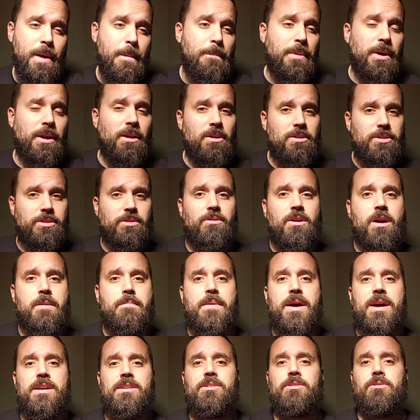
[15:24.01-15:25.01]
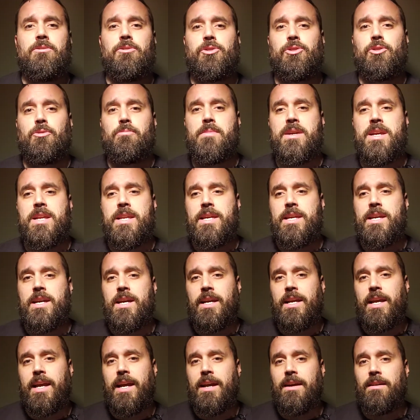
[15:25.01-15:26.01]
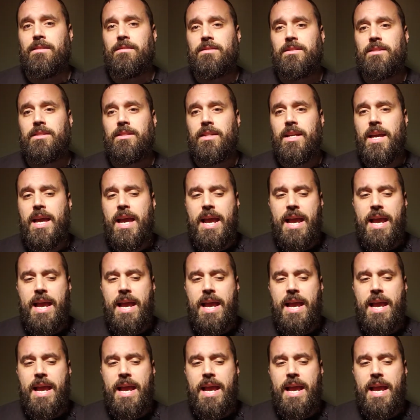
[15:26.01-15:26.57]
but also on my social media accounts.